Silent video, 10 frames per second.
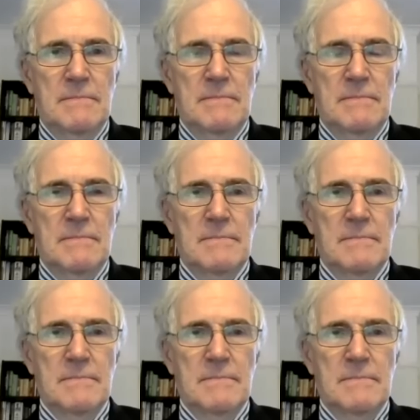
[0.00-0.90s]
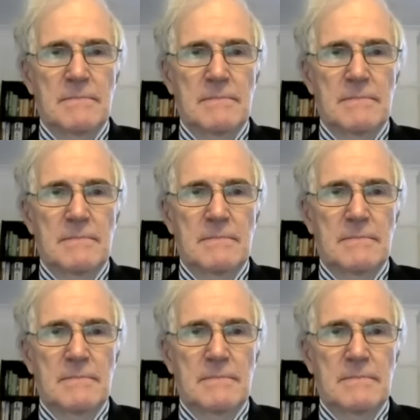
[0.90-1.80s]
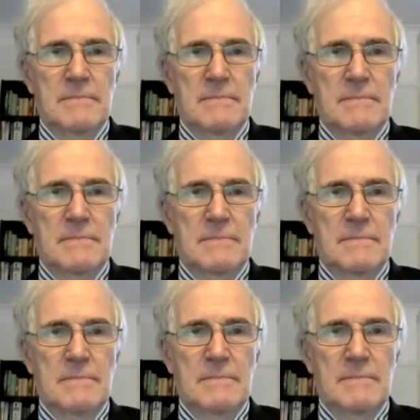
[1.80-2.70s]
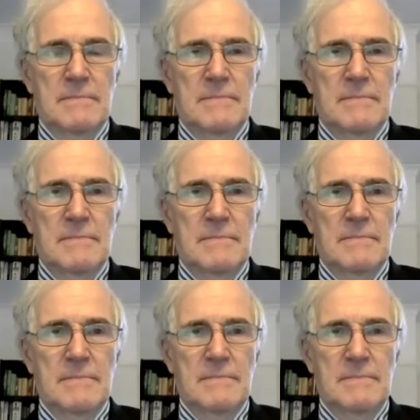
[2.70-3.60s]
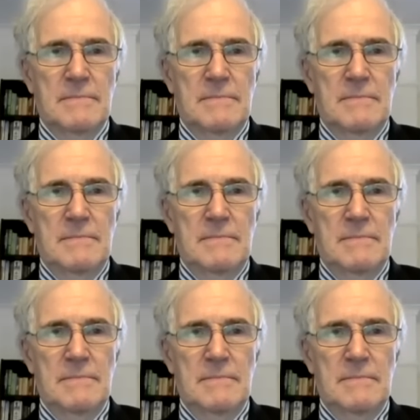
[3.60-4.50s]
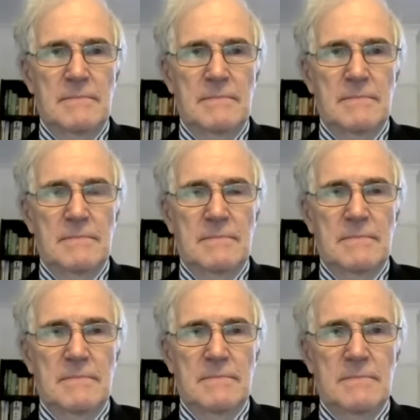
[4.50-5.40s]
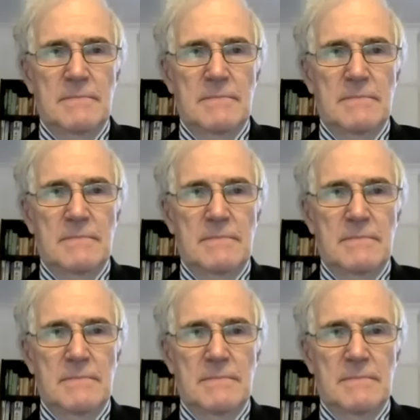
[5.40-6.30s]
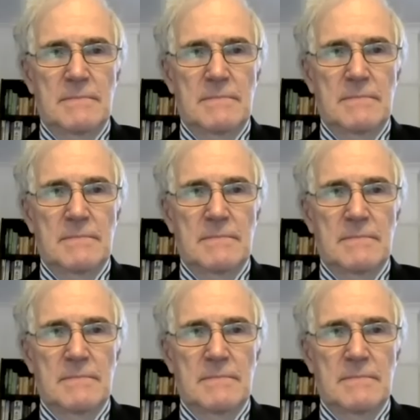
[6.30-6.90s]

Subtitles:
The person shown says nothing.